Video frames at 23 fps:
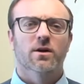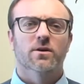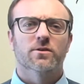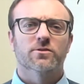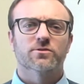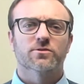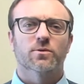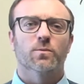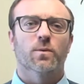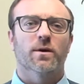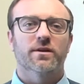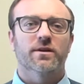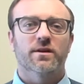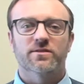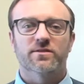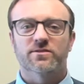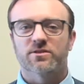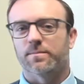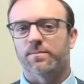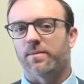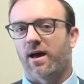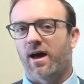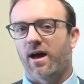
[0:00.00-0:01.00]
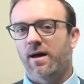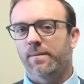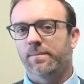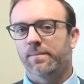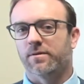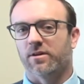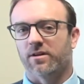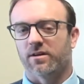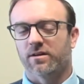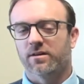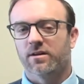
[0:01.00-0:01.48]
So what ends up
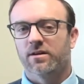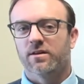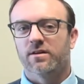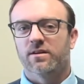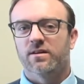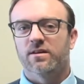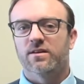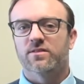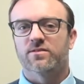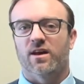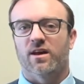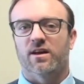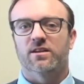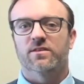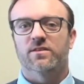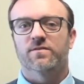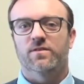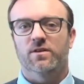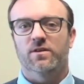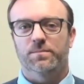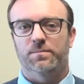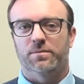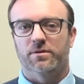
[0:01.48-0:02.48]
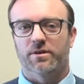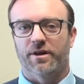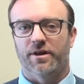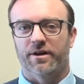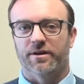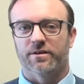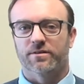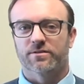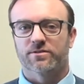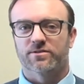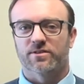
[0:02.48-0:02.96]
happening is NFL
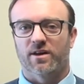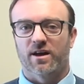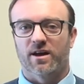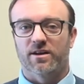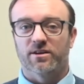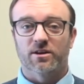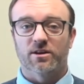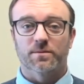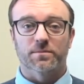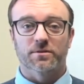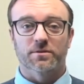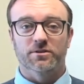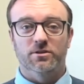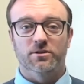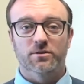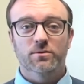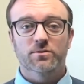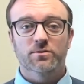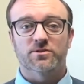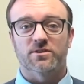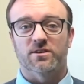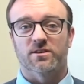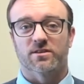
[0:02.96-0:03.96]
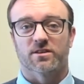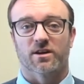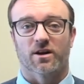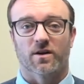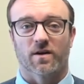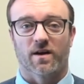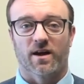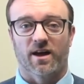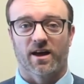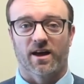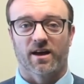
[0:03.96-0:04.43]
players end up using their
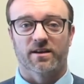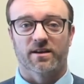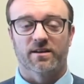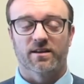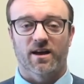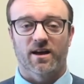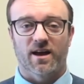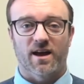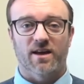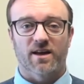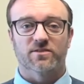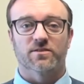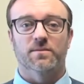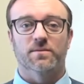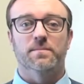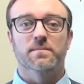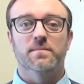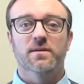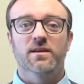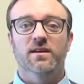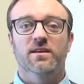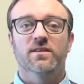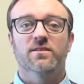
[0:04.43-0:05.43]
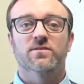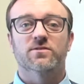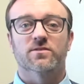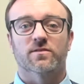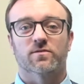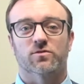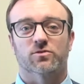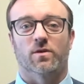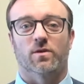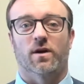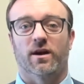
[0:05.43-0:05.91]
head as a means
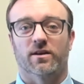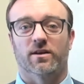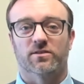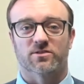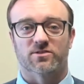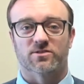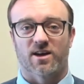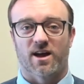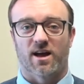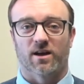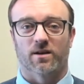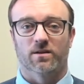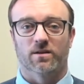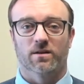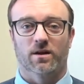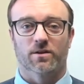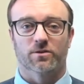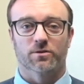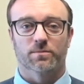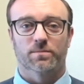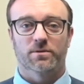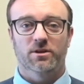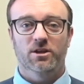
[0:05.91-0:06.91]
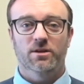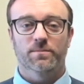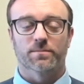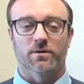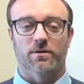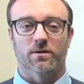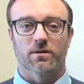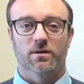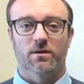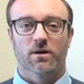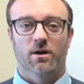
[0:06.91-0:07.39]
of trying to tackle other
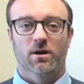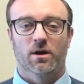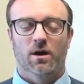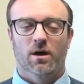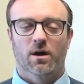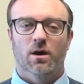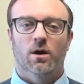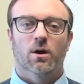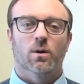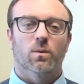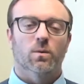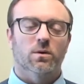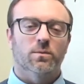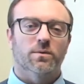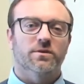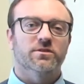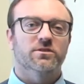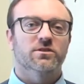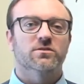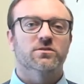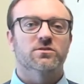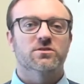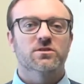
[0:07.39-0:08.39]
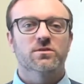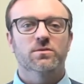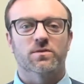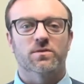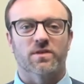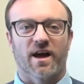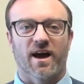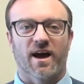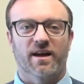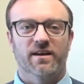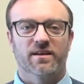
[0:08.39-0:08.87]
people. Well, when you do
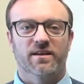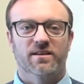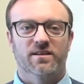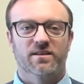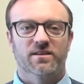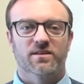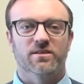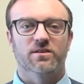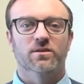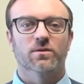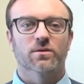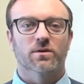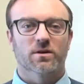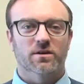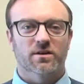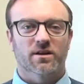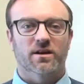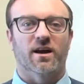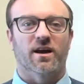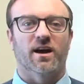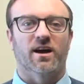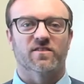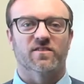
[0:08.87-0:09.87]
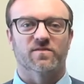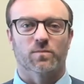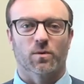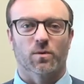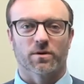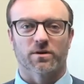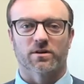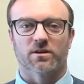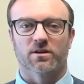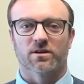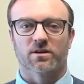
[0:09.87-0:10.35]
that, you're going to have
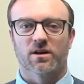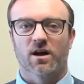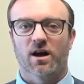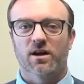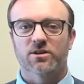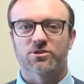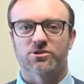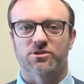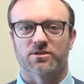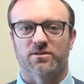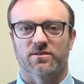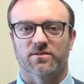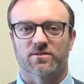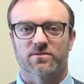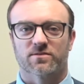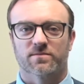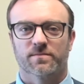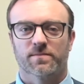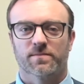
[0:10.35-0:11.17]
more concussions.